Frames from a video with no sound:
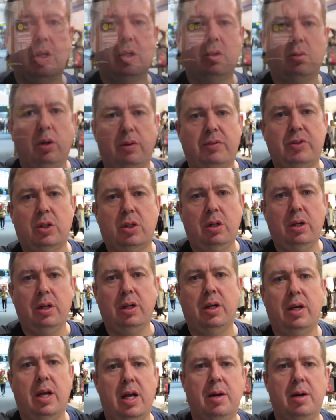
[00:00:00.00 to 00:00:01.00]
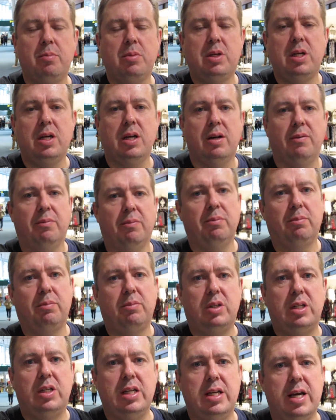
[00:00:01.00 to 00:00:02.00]
So I've started an MTM
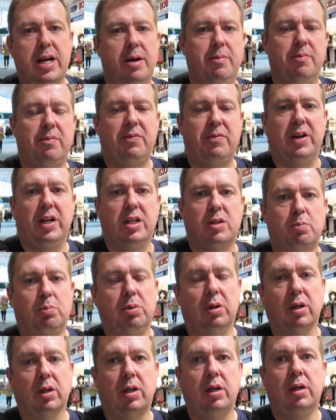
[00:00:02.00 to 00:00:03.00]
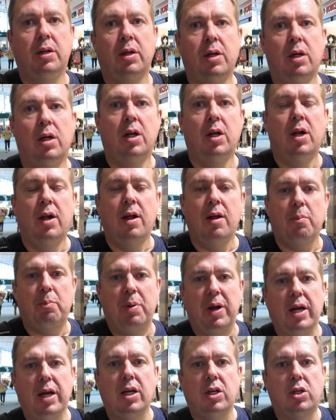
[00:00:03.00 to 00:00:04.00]
DM Facebook
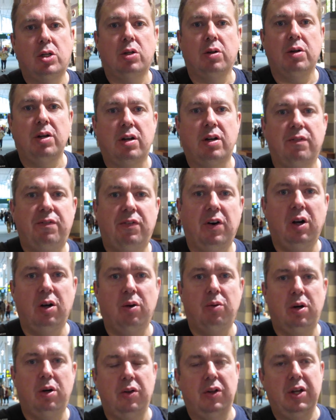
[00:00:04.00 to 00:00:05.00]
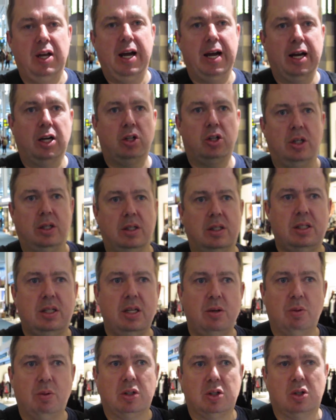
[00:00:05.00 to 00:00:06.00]
page so you can follow all the action,
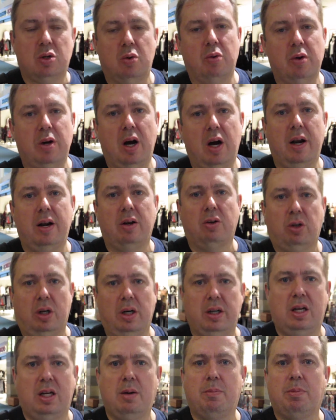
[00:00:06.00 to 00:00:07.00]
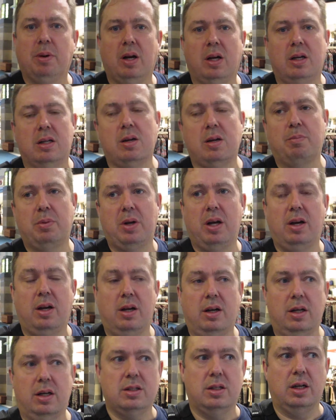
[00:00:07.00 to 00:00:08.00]
see what's going on. I'll try to keep it as
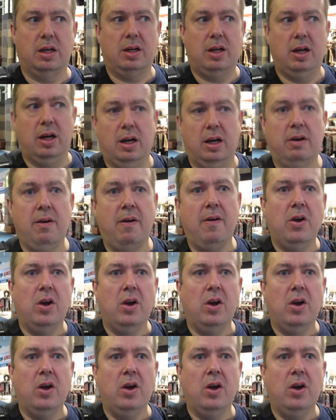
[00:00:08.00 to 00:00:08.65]
updated as I can.